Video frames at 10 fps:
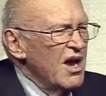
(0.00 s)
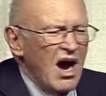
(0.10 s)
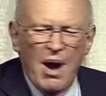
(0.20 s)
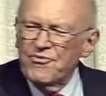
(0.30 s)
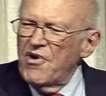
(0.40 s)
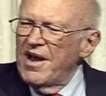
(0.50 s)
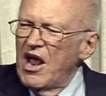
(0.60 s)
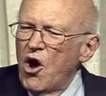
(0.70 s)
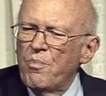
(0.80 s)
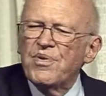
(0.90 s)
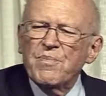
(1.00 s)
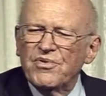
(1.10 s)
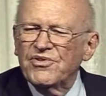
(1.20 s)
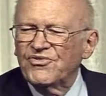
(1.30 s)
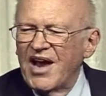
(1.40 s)
I'm trying to help people
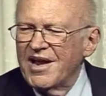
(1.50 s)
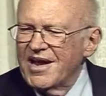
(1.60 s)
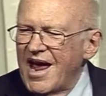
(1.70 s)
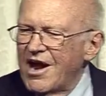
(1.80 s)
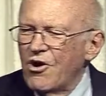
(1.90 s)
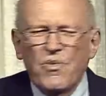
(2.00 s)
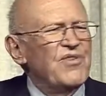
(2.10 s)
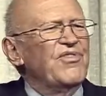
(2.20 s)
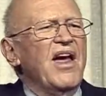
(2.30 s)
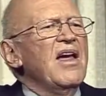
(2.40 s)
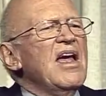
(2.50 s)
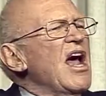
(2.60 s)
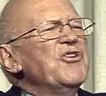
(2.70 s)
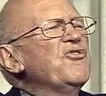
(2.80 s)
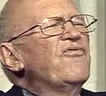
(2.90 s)
in San Diego. We say,
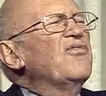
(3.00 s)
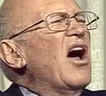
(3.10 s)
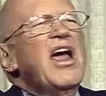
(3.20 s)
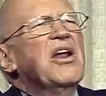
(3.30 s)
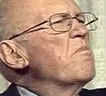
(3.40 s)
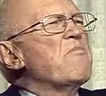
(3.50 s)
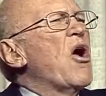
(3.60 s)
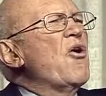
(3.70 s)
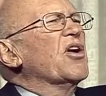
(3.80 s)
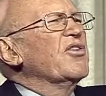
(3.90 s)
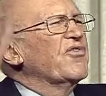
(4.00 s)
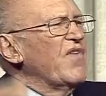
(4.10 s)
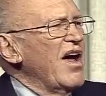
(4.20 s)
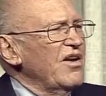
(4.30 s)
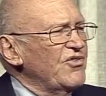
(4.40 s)
as you fly in America's
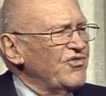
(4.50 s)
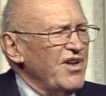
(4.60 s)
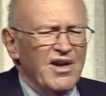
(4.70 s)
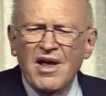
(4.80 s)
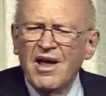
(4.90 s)
finest city,